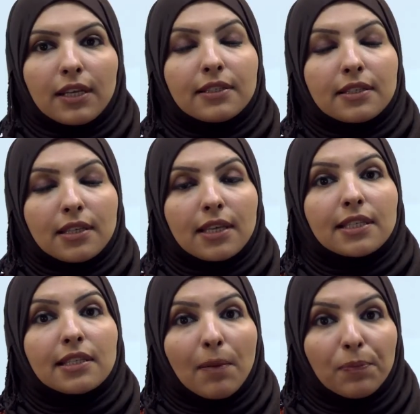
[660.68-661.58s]
is
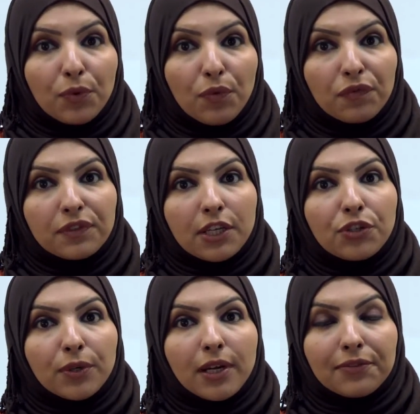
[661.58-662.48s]
it approved in
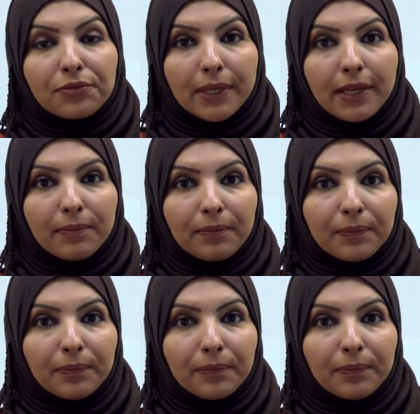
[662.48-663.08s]
your country?